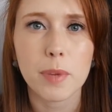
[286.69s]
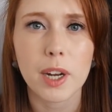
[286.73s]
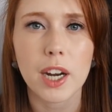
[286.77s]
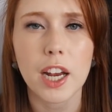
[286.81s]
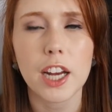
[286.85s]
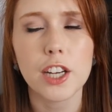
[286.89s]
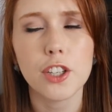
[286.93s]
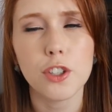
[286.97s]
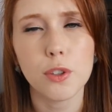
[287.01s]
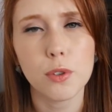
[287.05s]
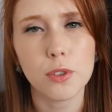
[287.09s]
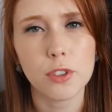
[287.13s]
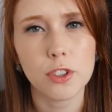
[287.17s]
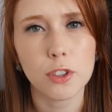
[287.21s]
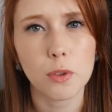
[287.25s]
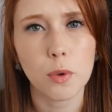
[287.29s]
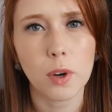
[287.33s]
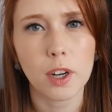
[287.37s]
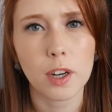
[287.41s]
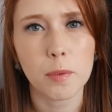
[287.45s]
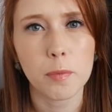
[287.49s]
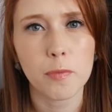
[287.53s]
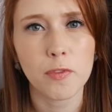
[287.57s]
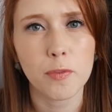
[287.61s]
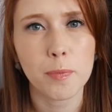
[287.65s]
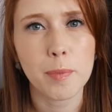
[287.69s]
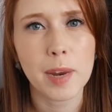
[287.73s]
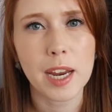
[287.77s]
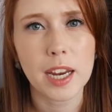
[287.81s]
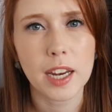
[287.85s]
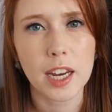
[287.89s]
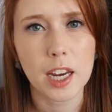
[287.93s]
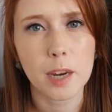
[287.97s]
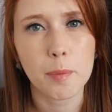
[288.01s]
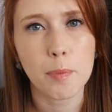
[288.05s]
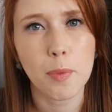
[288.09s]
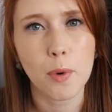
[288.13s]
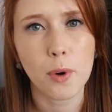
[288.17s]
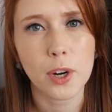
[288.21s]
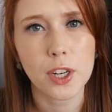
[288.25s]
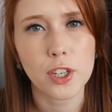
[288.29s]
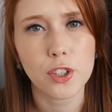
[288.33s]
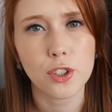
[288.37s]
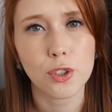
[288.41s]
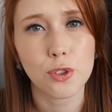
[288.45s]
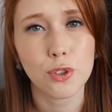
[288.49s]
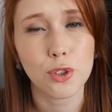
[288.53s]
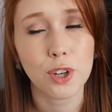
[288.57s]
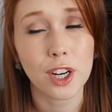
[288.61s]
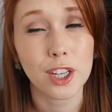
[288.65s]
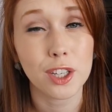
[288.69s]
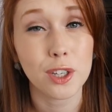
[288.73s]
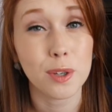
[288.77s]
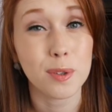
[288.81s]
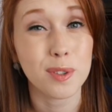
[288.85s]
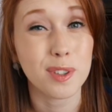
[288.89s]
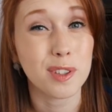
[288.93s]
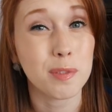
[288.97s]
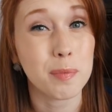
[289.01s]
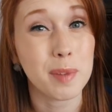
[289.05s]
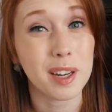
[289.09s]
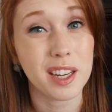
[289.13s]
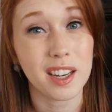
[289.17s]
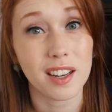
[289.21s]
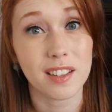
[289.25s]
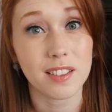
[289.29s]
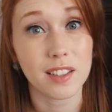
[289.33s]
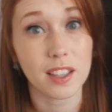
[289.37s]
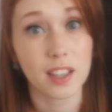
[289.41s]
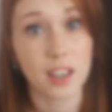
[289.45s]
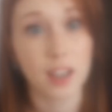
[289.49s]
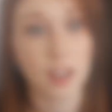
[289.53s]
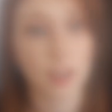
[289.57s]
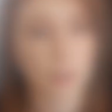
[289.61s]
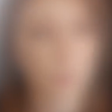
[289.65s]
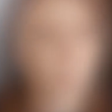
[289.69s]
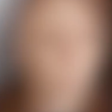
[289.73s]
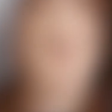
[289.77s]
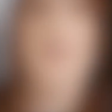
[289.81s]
but I do still want to make a point to try to use as many as I can.